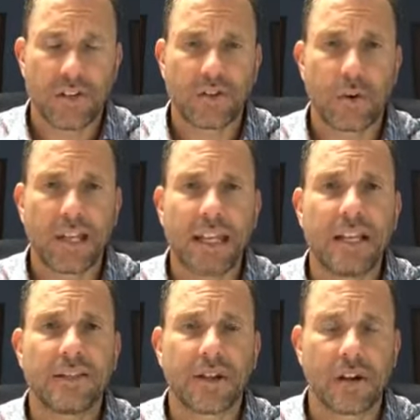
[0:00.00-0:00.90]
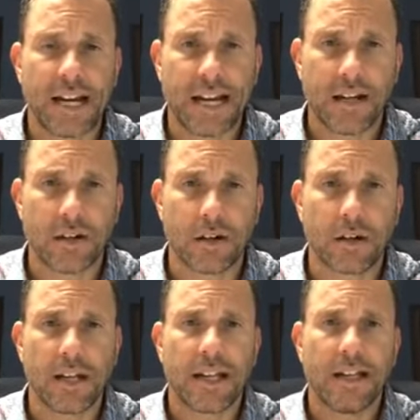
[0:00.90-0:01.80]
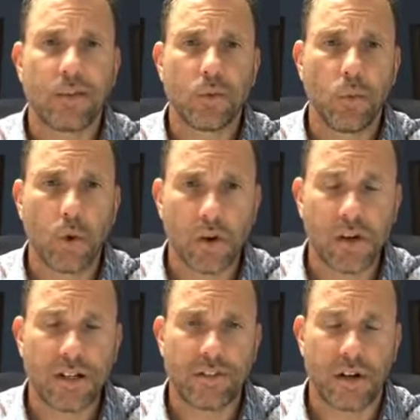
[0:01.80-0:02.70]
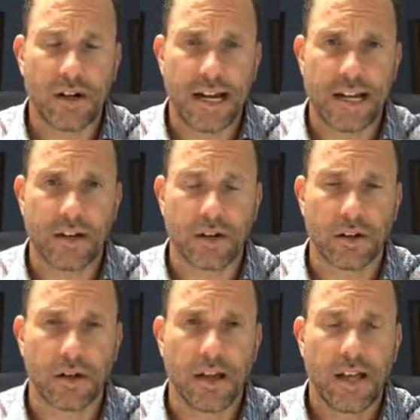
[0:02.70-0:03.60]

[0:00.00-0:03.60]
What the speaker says: So He is our anchor. His Word is our anchor.